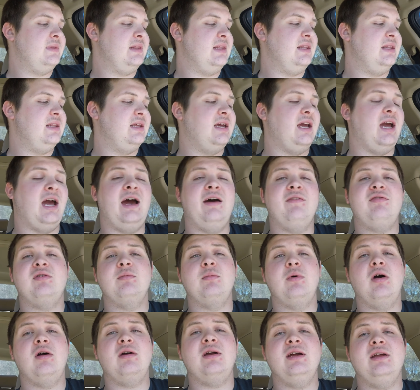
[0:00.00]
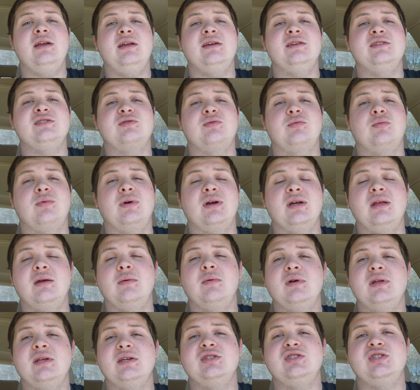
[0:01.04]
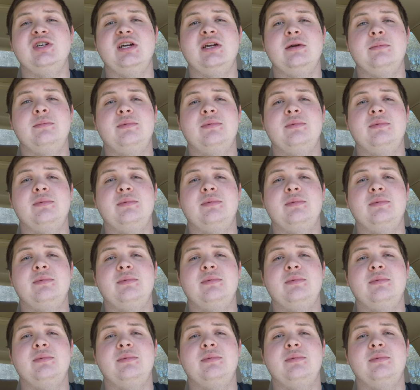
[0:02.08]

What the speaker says: The aftermarket is really cheap.